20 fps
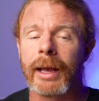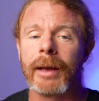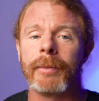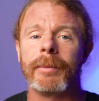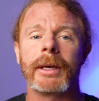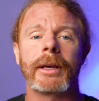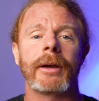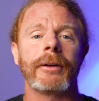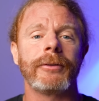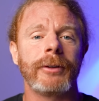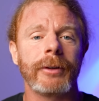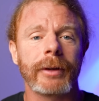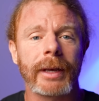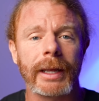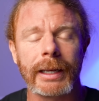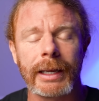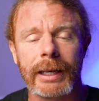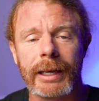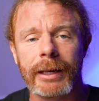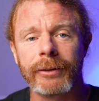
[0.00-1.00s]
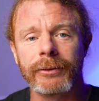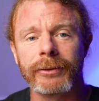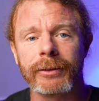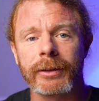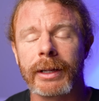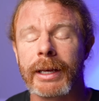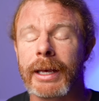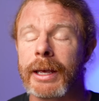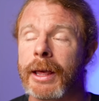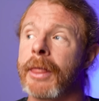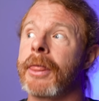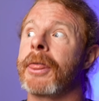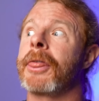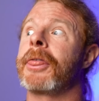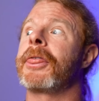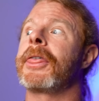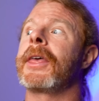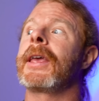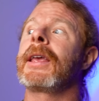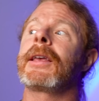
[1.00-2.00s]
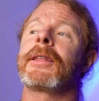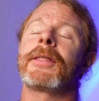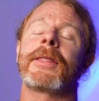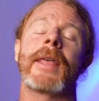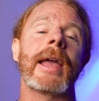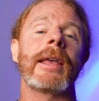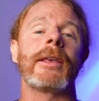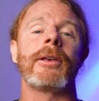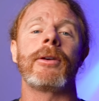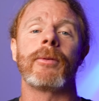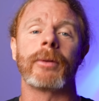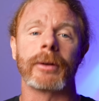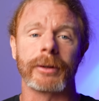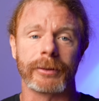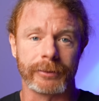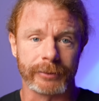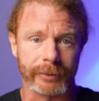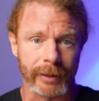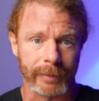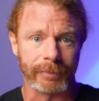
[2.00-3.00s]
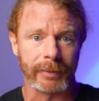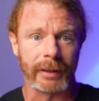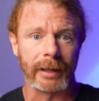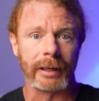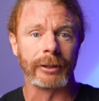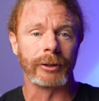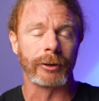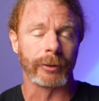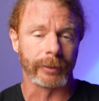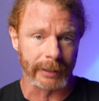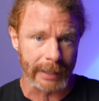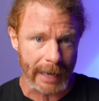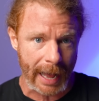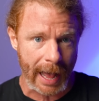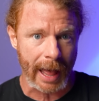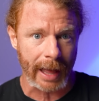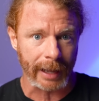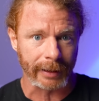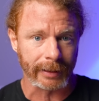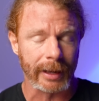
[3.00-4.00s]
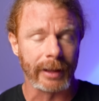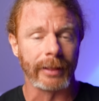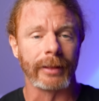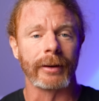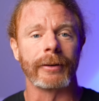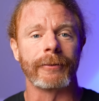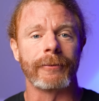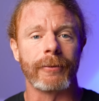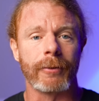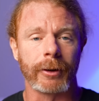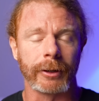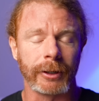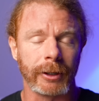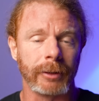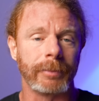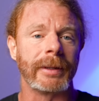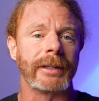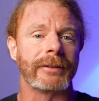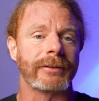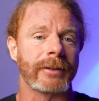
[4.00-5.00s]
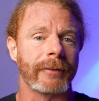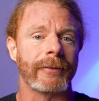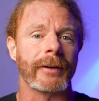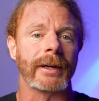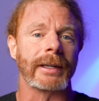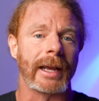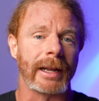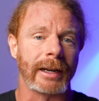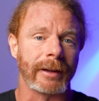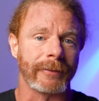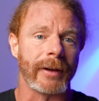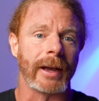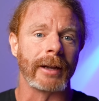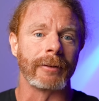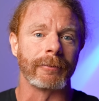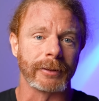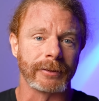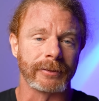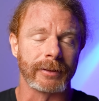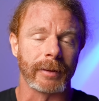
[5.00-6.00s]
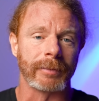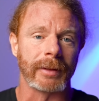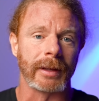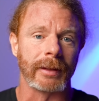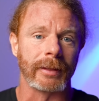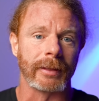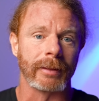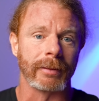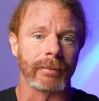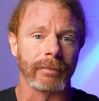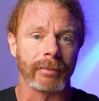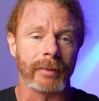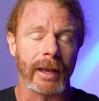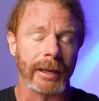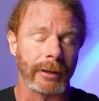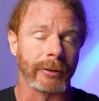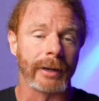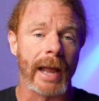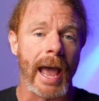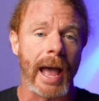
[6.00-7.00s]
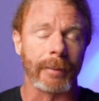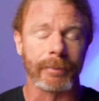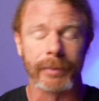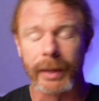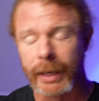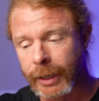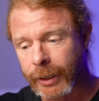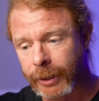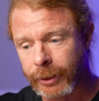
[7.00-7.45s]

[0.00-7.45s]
because you can easily think that you're something you're not, and therefore you'd be self-identifying with something that you're not.